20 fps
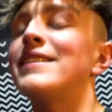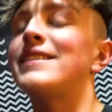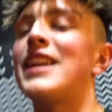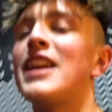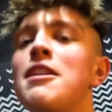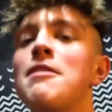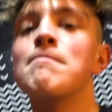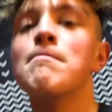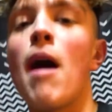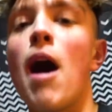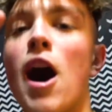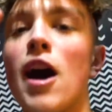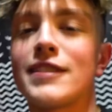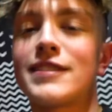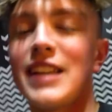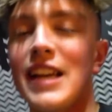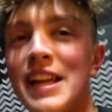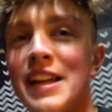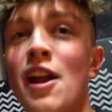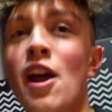Team
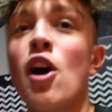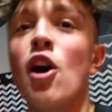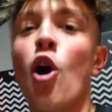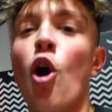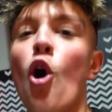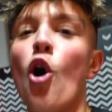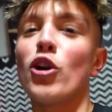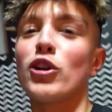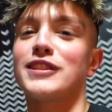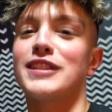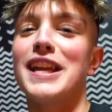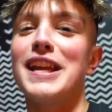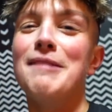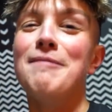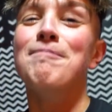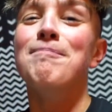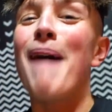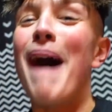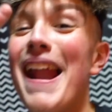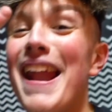Martin, or
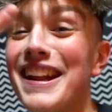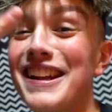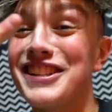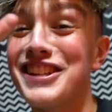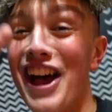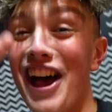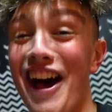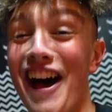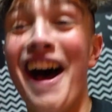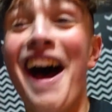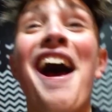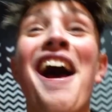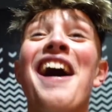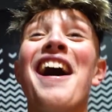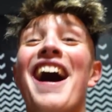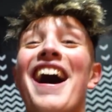Team Manager,